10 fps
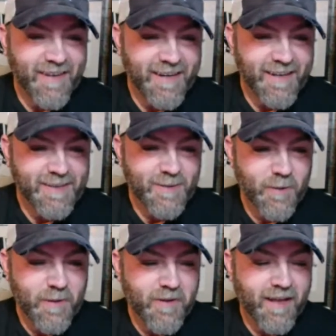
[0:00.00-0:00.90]
had to
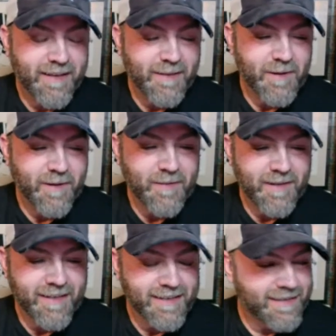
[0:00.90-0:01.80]
escort people out of the building
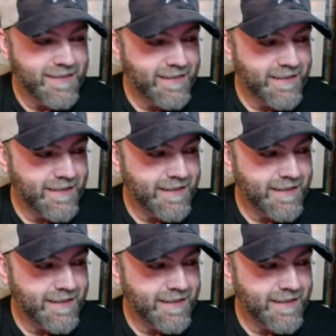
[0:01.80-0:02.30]
because he